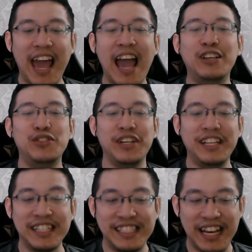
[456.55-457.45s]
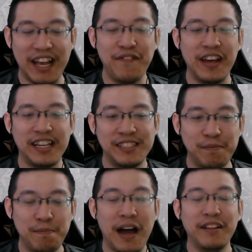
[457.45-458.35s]
actually the second phase,
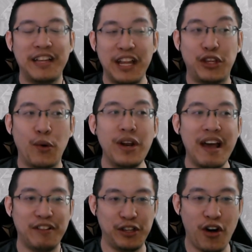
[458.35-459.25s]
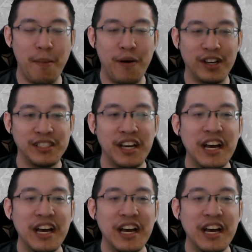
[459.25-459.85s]
but they don't have the door boss.